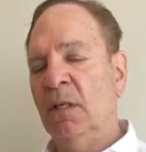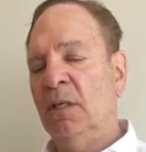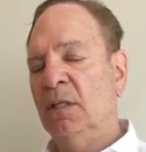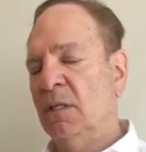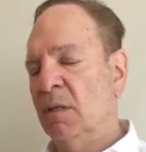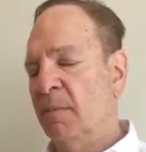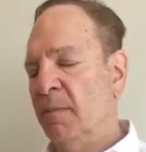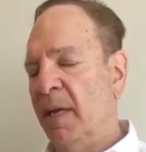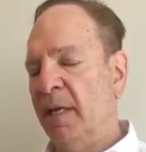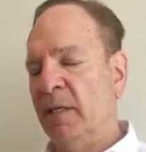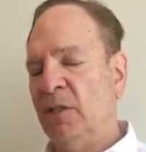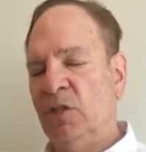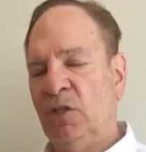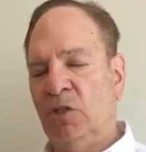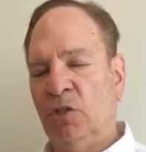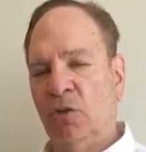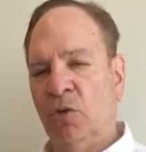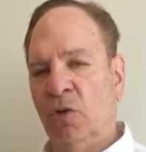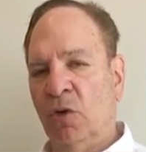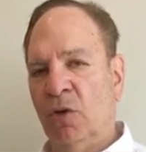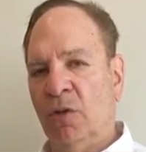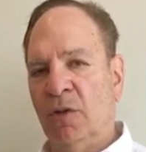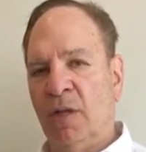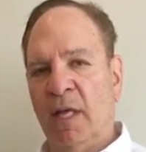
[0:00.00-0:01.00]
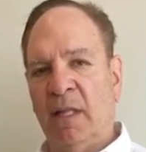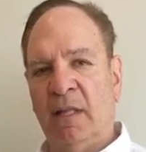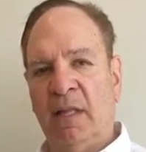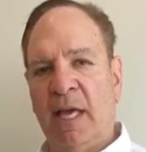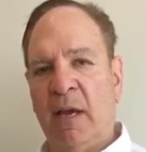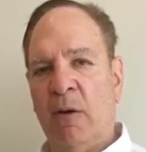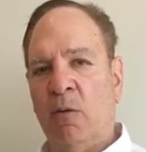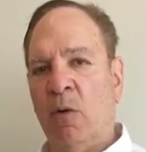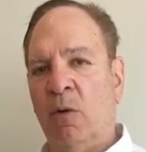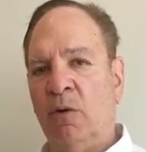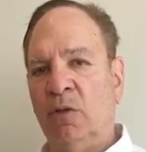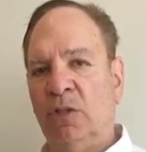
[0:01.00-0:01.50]
to make sure that
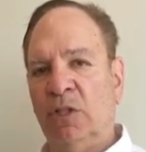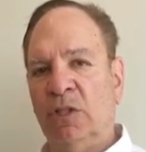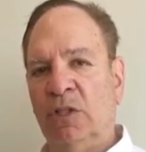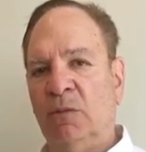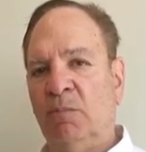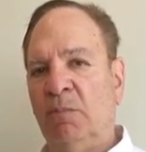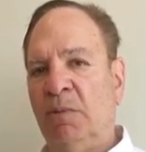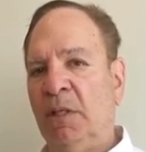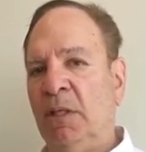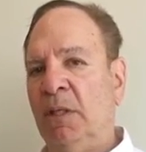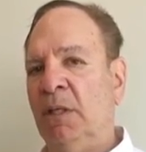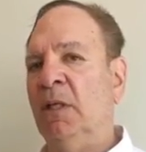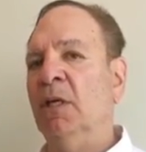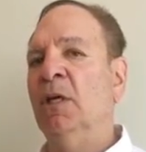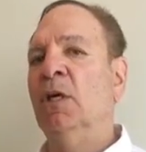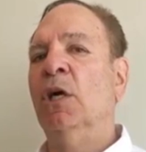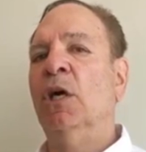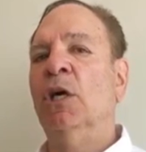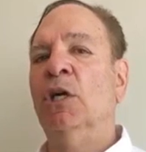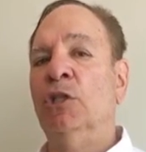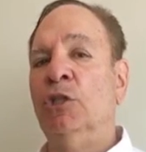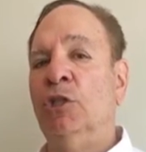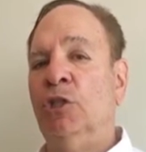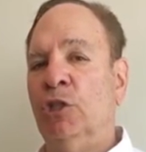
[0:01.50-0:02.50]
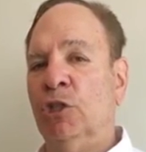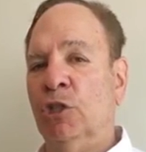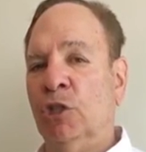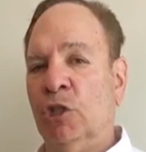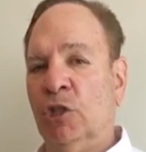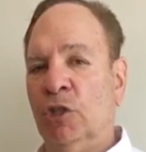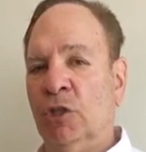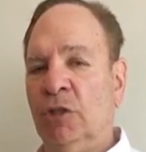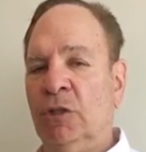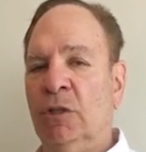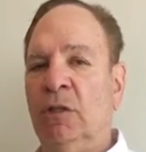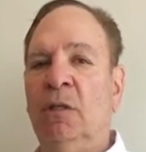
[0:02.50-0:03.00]
that won't just be
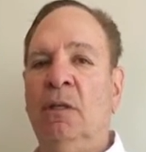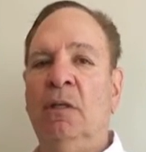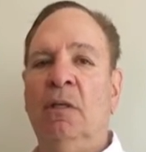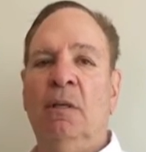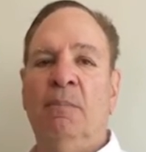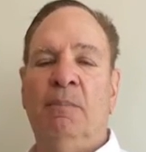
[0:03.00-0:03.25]
adjourned,